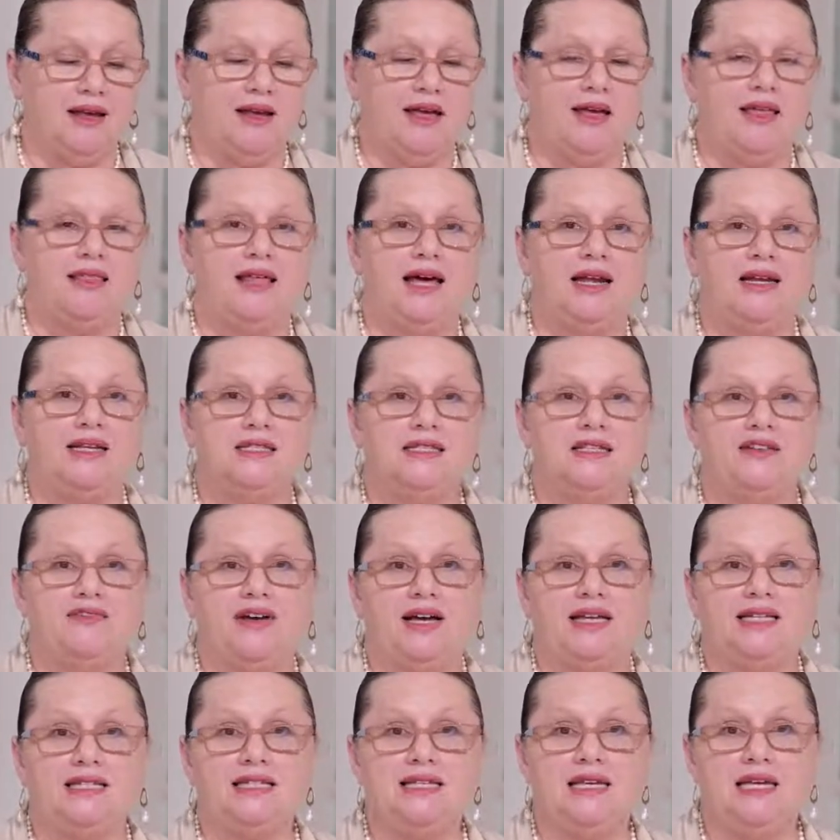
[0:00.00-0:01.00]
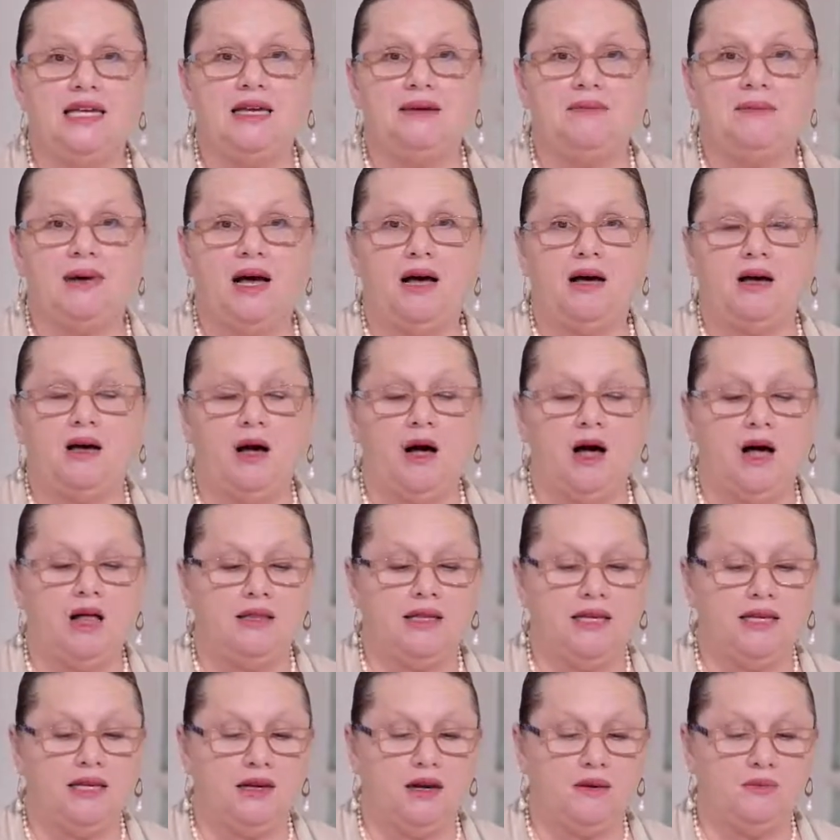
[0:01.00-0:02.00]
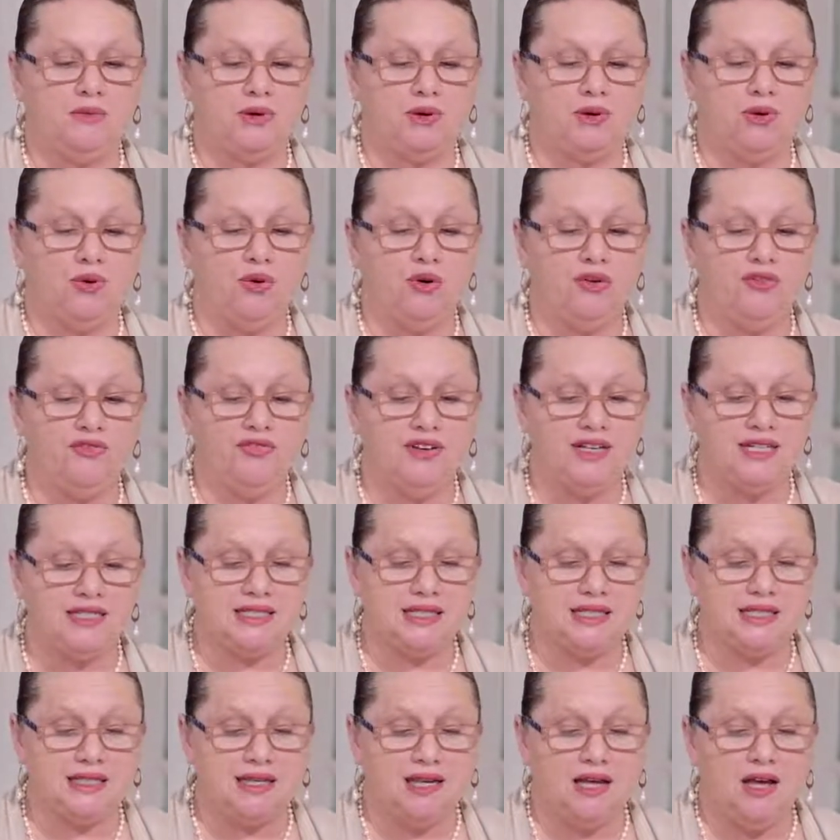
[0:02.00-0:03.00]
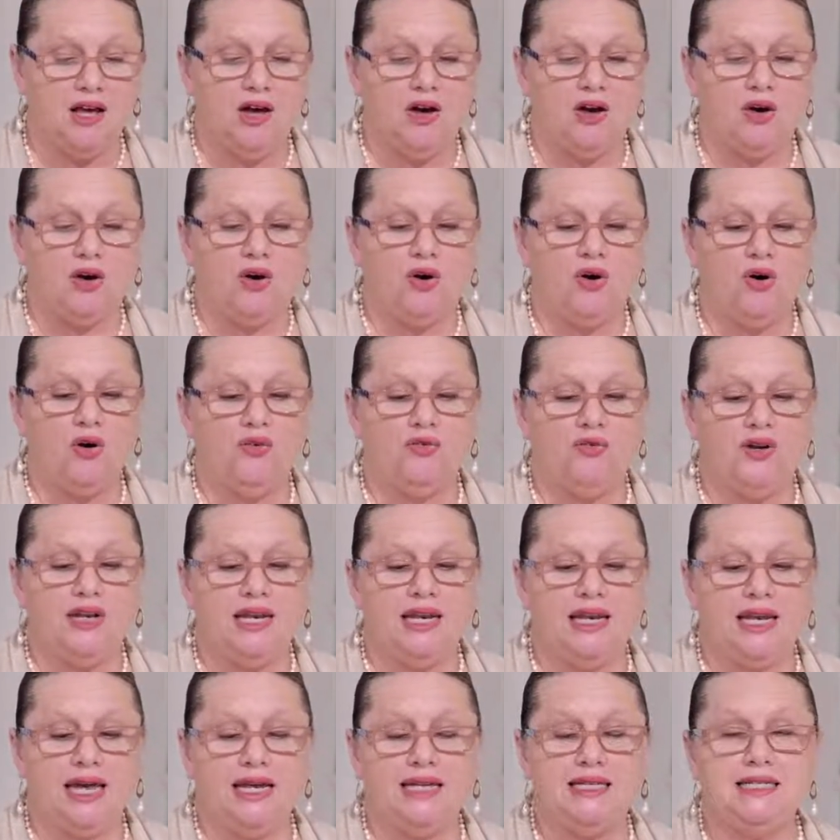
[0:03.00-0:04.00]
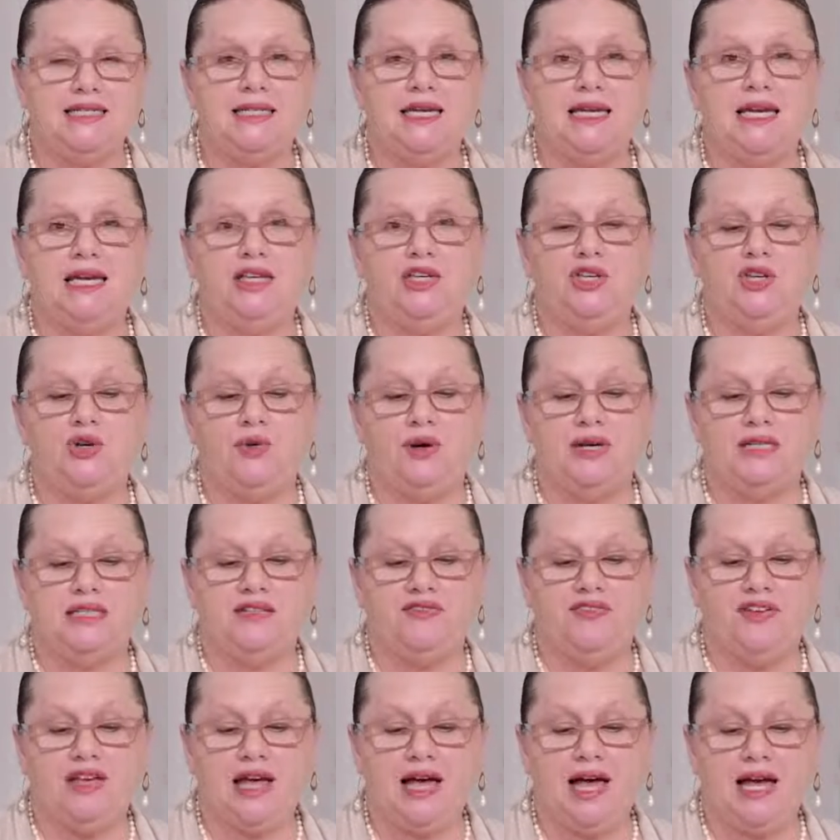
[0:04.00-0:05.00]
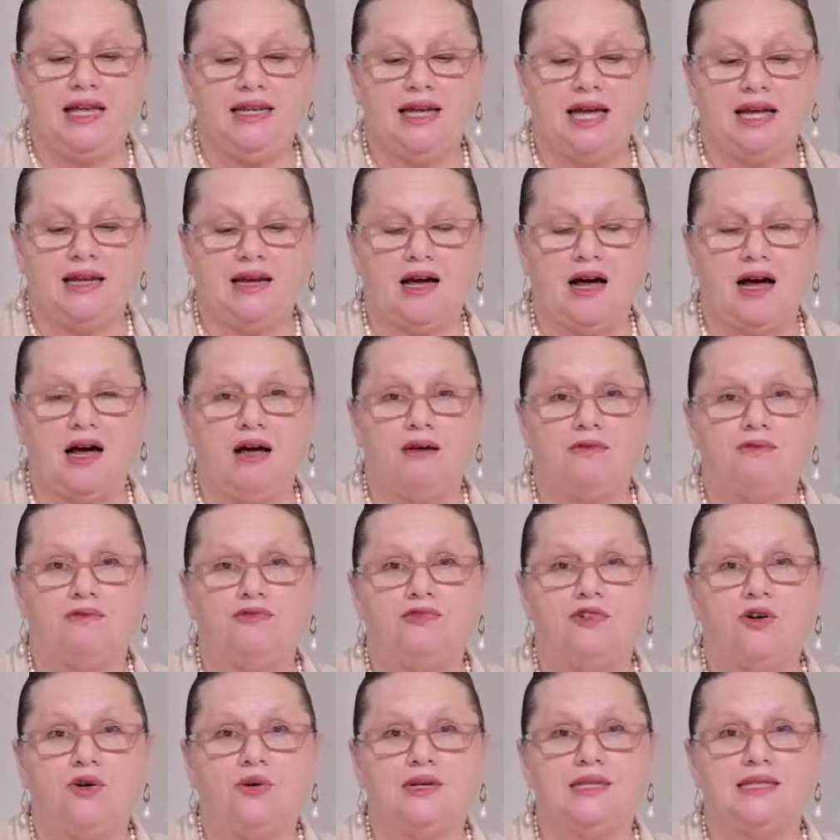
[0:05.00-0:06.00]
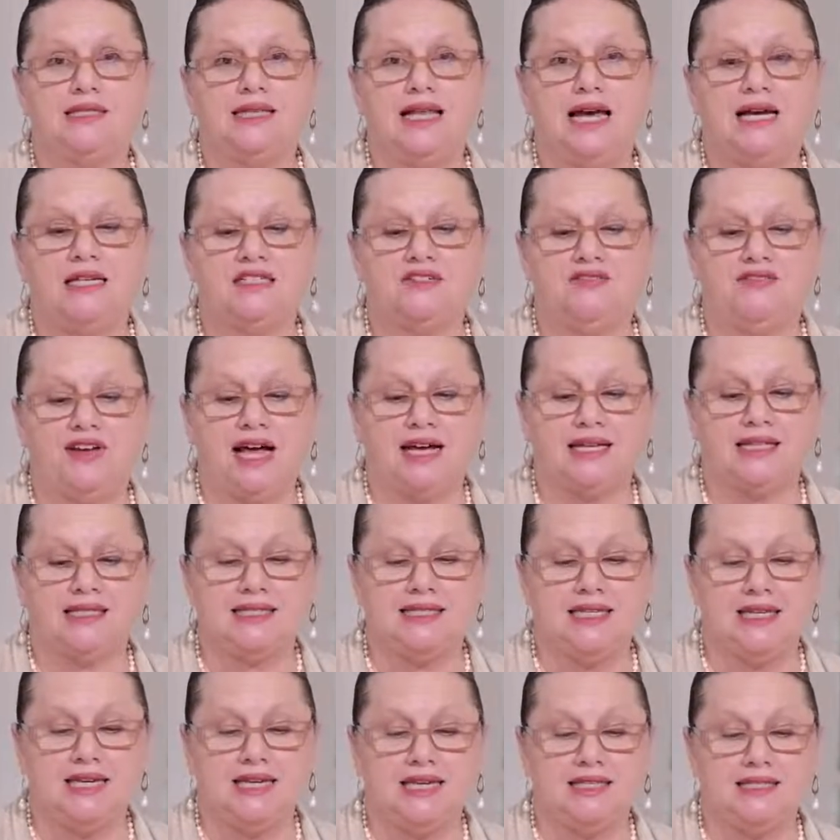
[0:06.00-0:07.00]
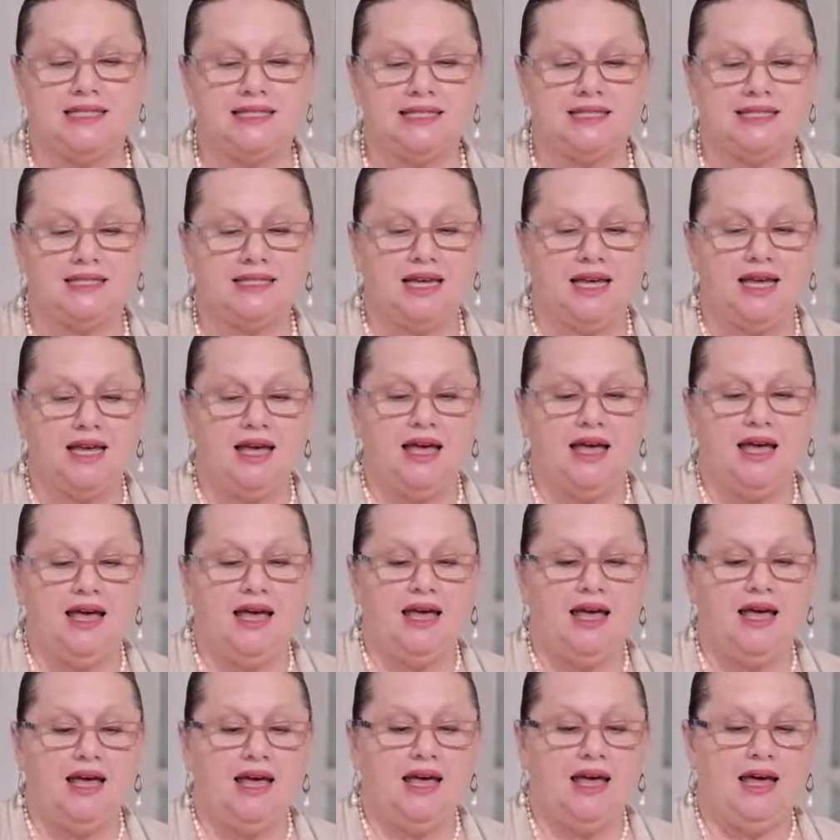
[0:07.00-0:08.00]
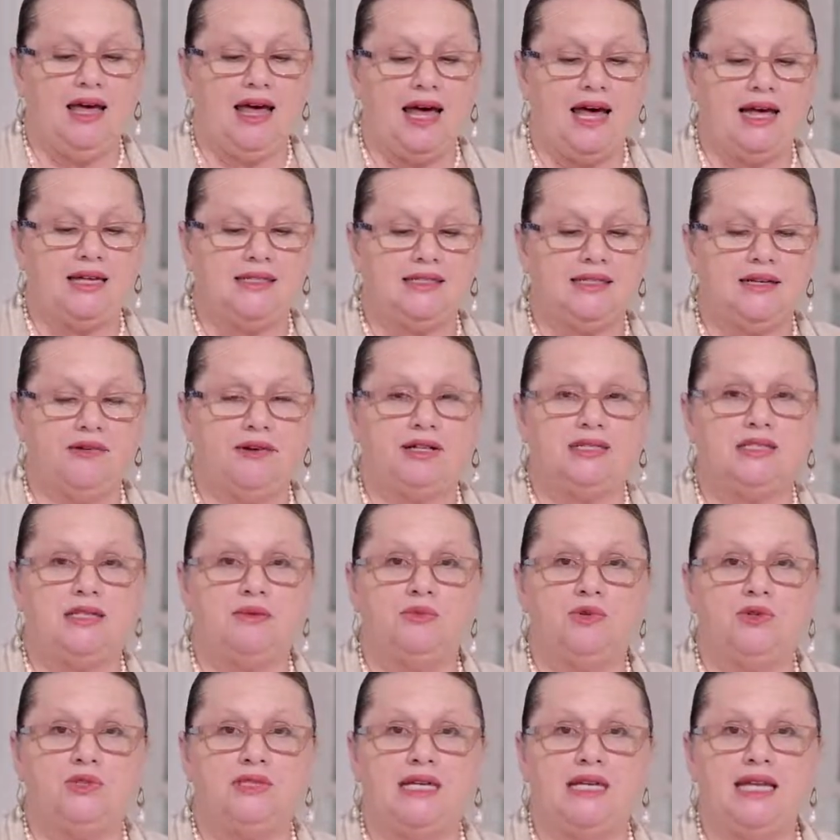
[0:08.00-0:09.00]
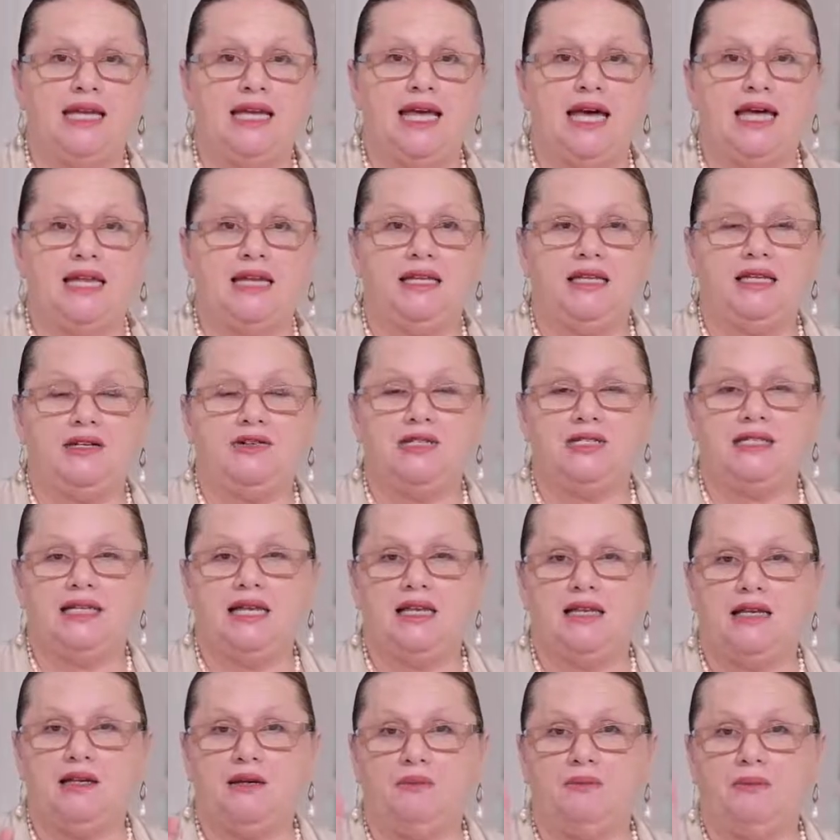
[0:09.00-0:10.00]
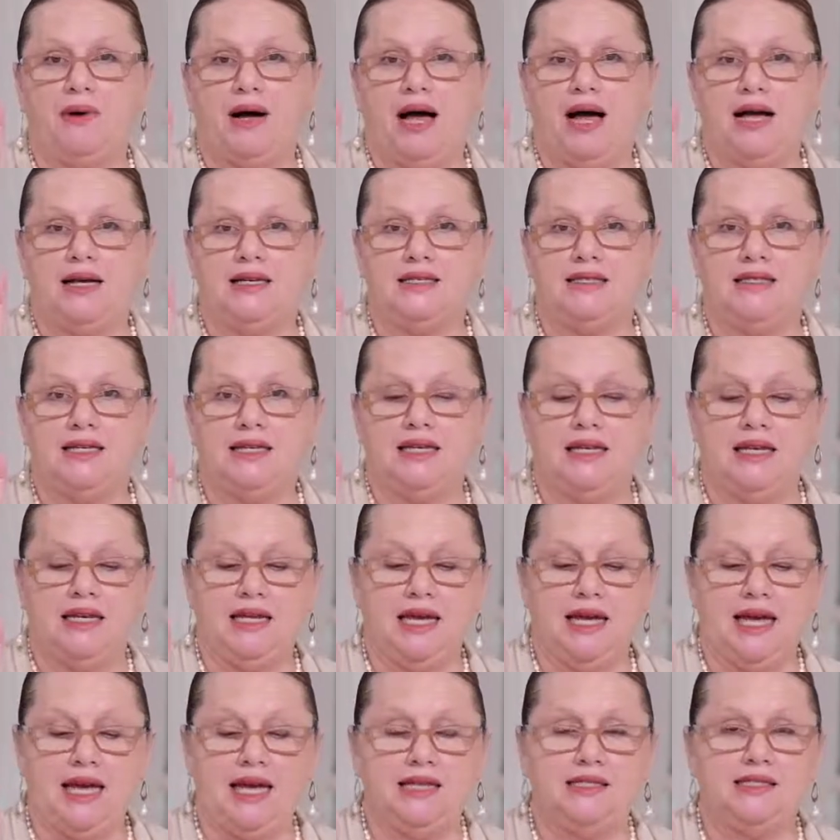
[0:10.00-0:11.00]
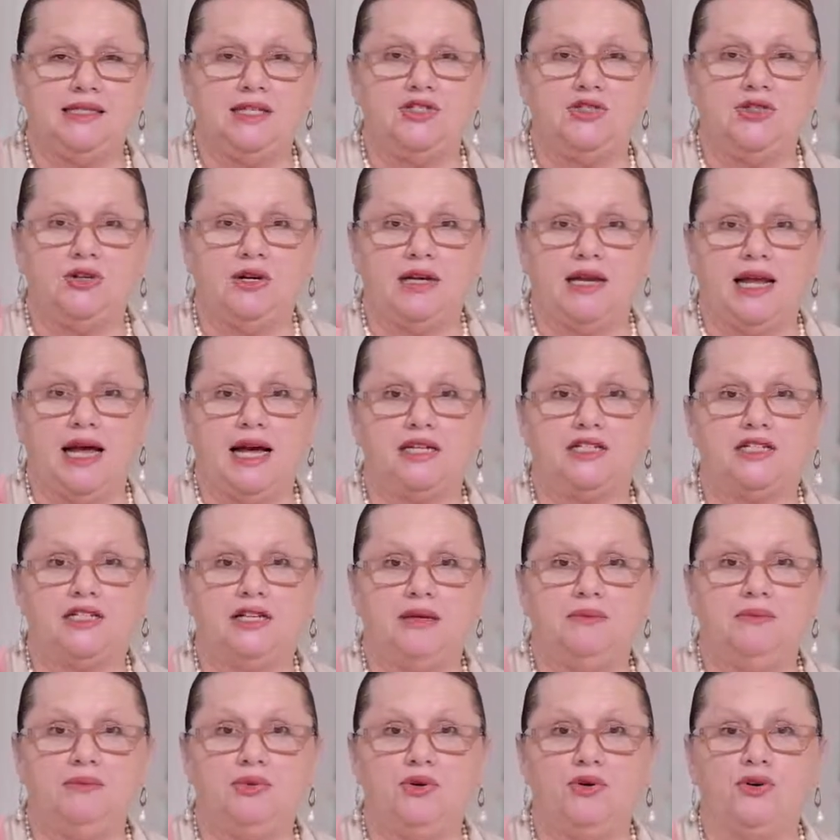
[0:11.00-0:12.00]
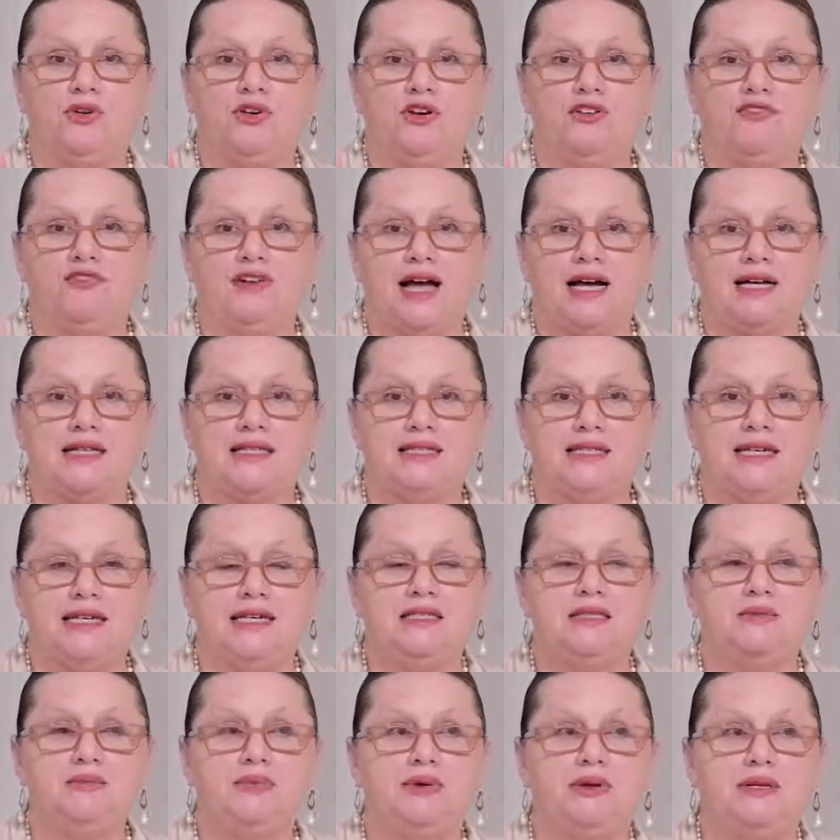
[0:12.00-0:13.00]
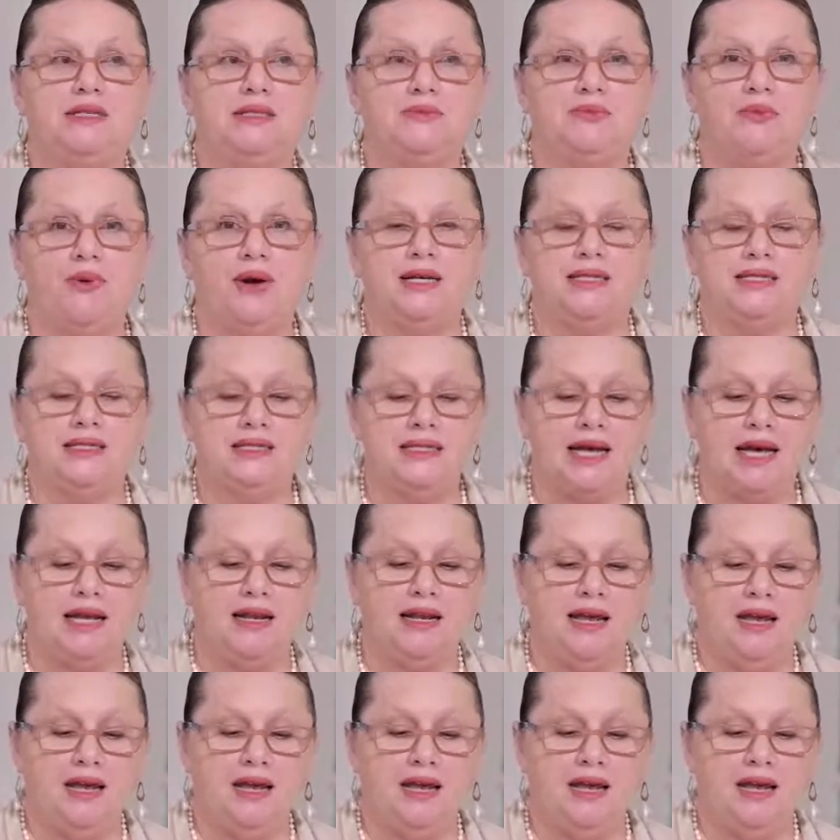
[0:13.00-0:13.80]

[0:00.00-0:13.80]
That is the VITEMA call-in number, or visit COVID19USVI.com/vaccines. As Director Mota indicated, there is a little box that indicates that you can actually book your vaccines. Please press that,